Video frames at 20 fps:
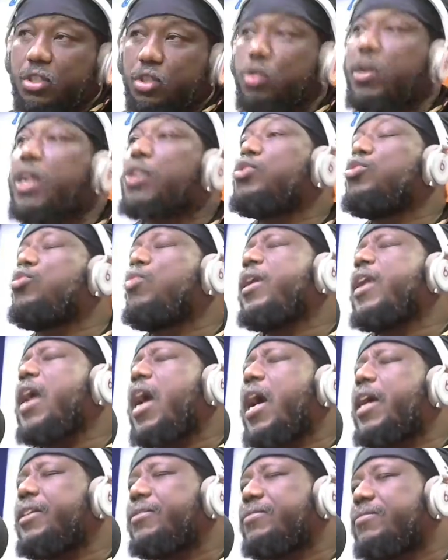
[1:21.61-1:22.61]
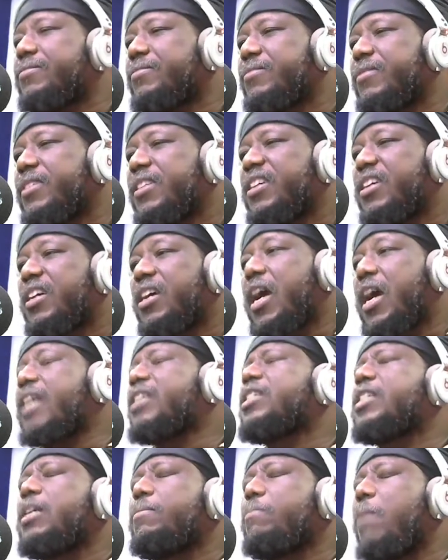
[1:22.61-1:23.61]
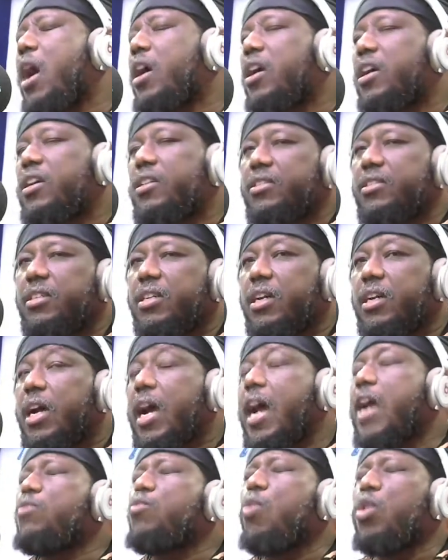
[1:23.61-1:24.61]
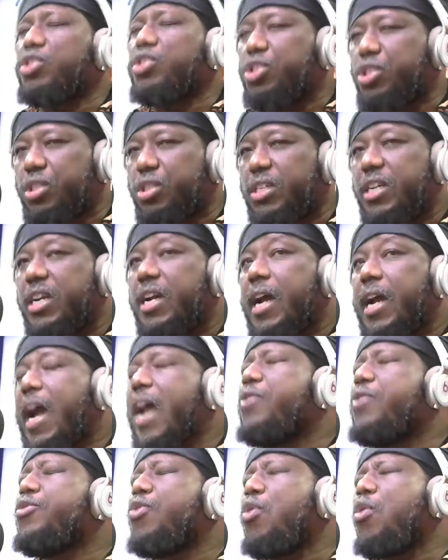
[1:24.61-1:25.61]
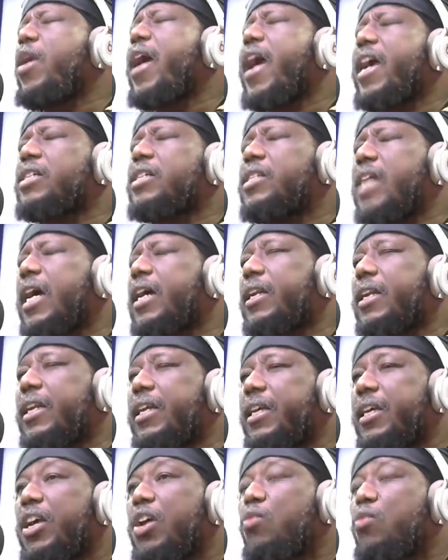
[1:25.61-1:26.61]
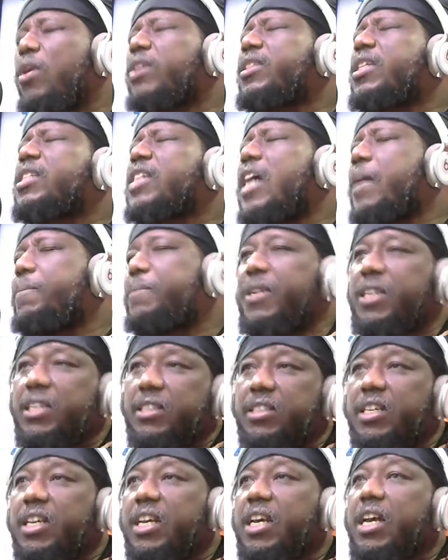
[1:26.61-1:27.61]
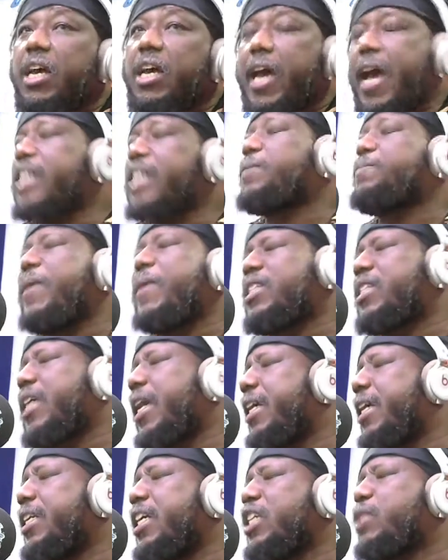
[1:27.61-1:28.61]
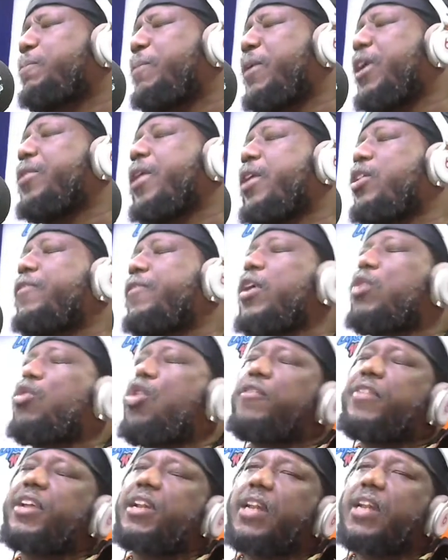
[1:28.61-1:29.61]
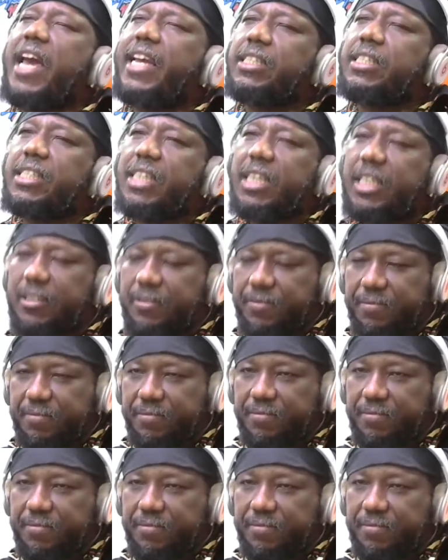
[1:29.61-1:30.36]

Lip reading: so that you and I can sit back and watch and know exactly what is happening, especially in this period of the COVID-19.